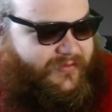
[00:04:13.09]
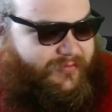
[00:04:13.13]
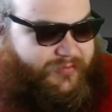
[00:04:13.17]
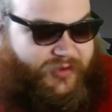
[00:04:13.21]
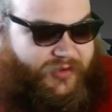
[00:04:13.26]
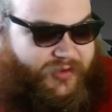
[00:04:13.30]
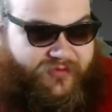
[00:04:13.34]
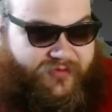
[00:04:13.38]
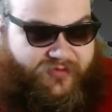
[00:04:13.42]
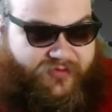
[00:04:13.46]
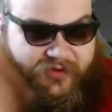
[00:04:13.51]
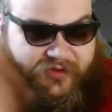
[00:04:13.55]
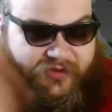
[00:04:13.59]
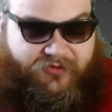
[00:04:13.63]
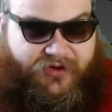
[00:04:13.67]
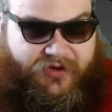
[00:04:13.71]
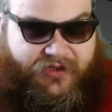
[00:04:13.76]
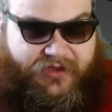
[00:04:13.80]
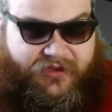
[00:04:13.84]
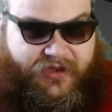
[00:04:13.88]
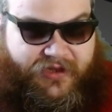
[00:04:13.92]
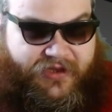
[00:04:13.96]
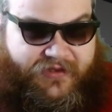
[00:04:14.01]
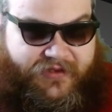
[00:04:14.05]
Beautifully
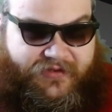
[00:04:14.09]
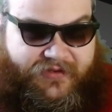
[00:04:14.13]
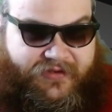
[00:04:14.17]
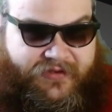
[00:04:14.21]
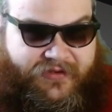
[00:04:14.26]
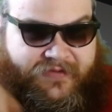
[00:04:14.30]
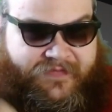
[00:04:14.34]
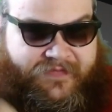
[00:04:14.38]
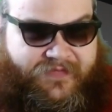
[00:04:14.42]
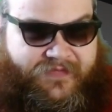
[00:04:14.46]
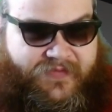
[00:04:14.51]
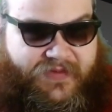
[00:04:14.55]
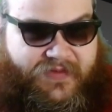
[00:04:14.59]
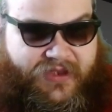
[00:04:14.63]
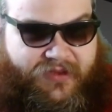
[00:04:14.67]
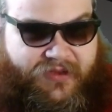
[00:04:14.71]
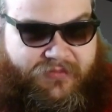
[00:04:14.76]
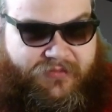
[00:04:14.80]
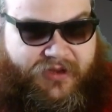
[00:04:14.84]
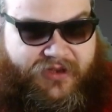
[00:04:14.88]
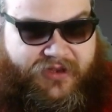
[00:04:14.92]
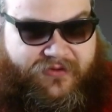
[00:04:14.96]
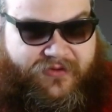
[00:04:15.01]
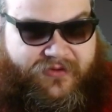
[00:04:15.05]
realized,
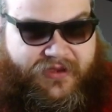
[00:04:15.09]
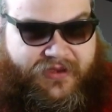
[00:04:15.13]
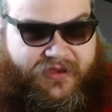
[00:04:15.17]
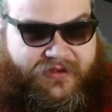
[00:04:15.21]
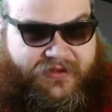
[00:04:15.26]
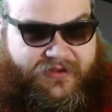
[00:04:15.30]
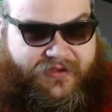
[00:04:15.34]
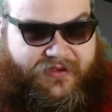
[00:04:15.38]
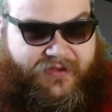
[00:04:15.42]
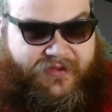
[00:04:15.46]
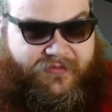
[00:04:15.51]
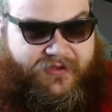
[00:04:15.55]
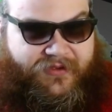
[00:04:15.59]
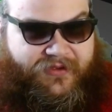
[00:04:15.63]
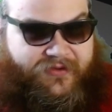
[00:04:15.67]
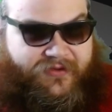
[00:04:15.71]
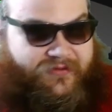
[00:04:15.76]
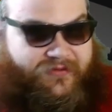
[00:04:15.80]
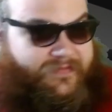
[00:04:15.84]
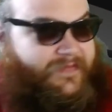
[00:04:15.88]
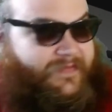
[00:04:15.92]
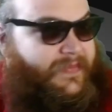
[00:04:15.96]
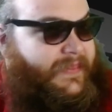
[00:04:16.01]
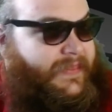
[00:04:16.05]
by the way, in this
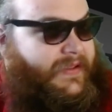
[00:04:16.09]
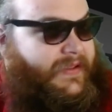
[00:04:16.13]
episode.